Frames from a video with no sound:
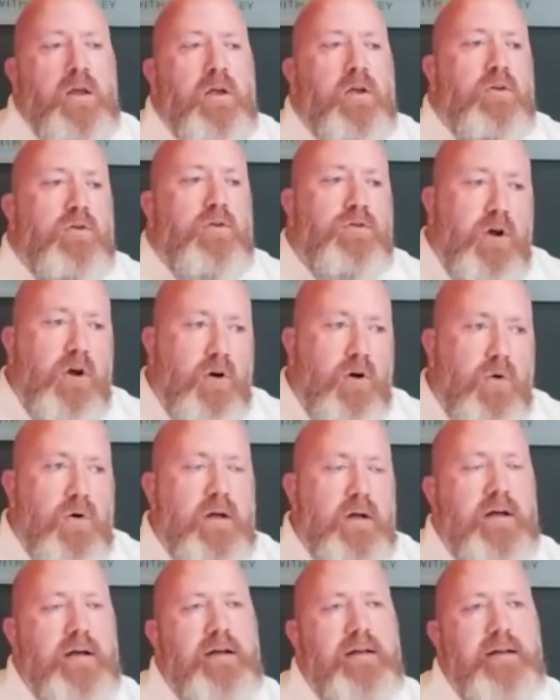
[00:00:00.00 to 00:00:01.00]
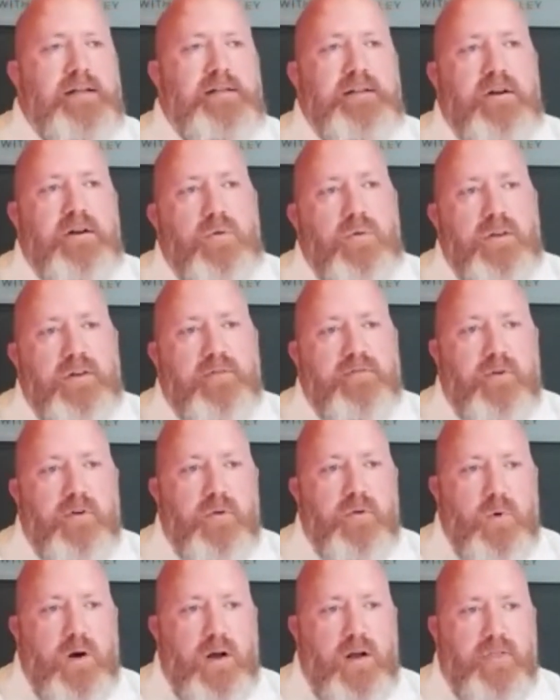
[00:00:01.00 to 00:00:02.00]
So is it only for
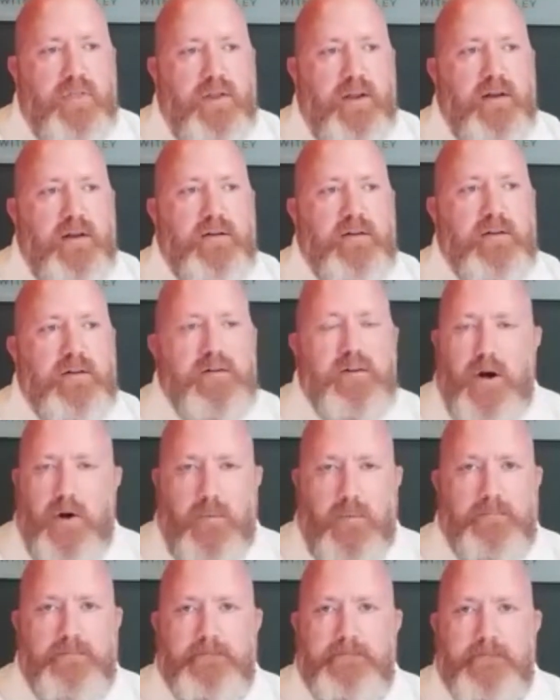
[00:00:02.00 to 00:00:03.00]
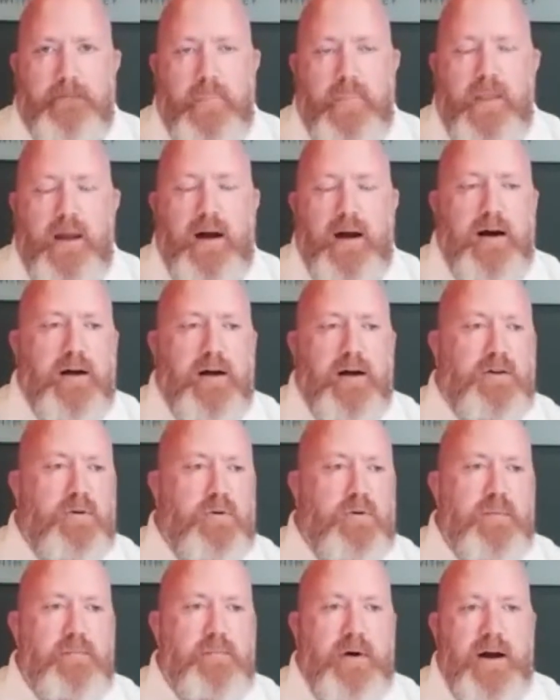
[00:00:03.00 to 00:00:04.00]
the wealthy? No. You
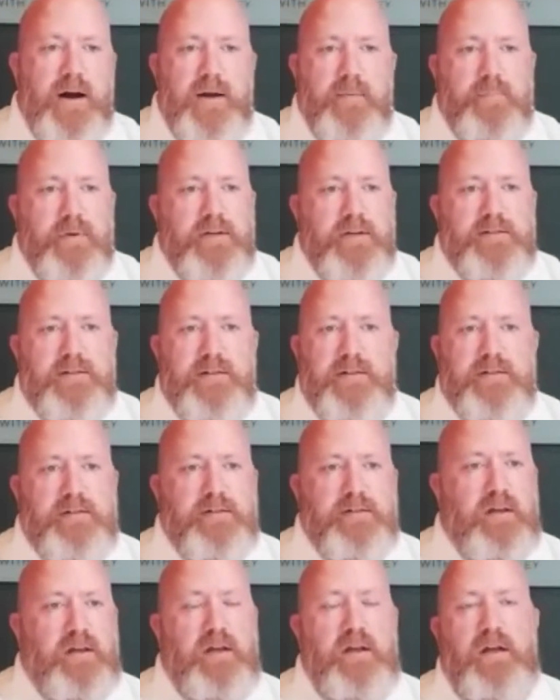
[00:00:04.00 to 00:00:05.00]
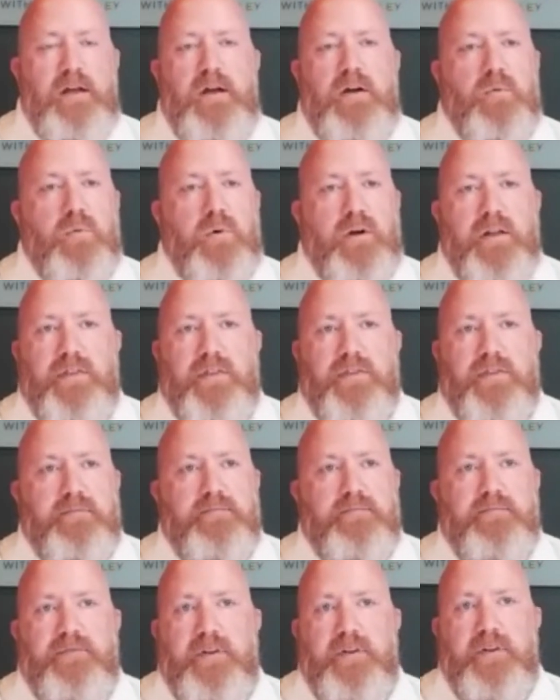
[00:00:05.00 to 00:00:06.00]
can buy a business with
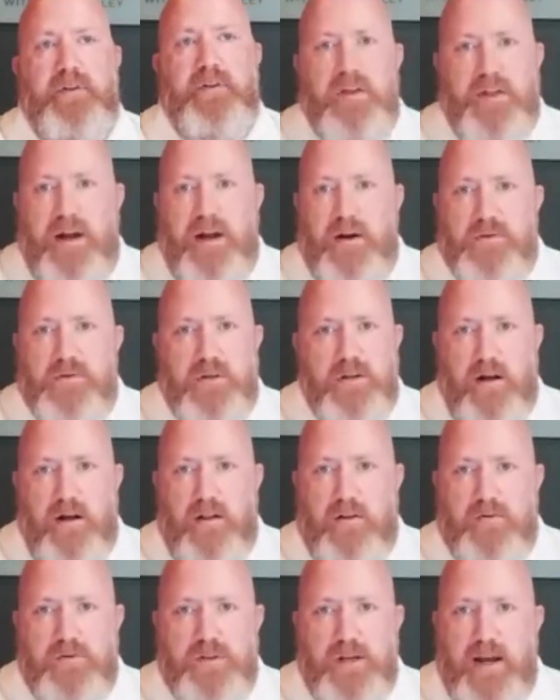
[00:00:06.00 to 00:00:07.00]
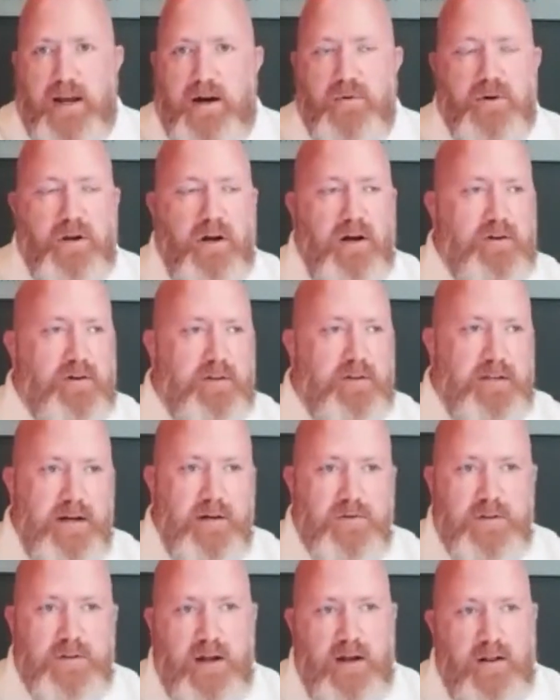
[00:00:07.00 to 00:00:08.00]
$50,000 down,
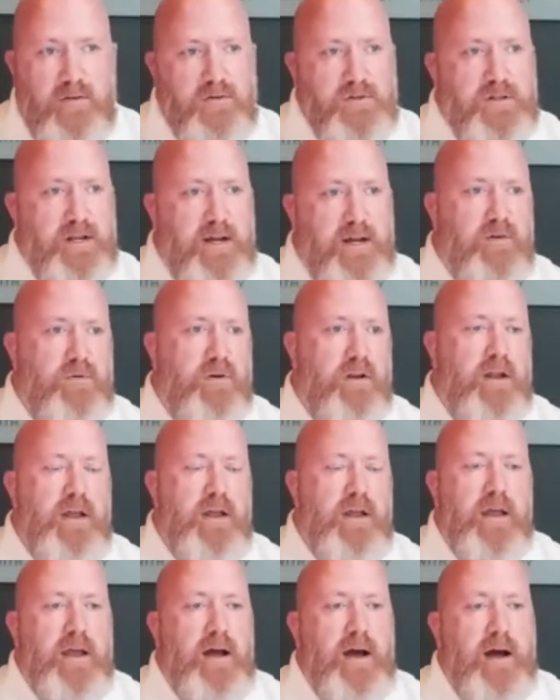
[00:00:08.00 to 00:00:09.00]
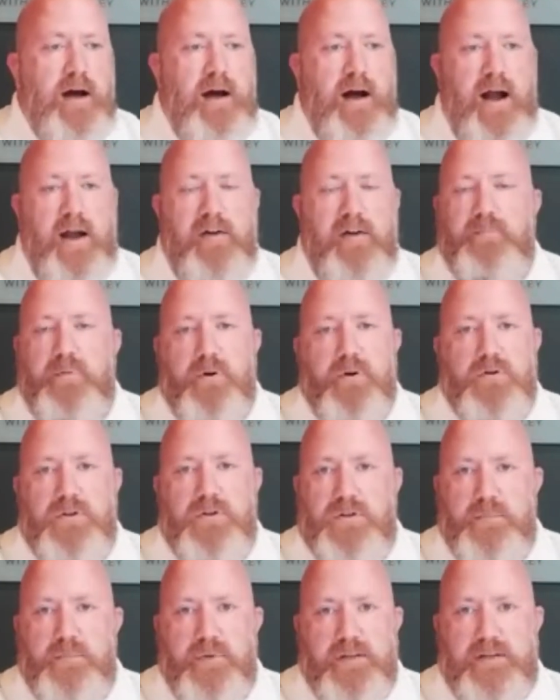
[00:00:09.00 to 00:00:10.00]
$100,000 down. I've
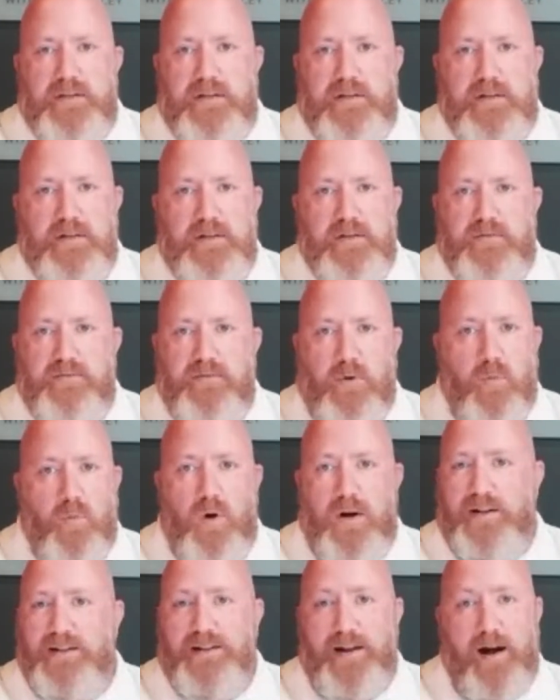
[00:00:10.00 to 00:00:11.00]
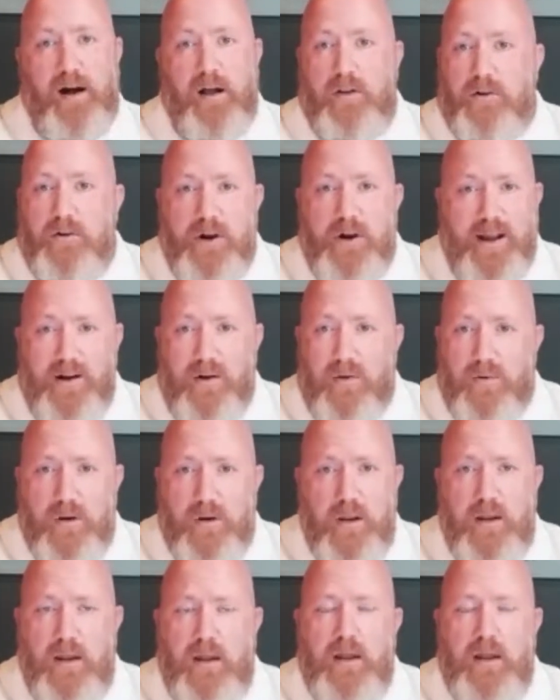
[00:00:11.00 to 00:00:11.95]
purchased businesses for $1 down.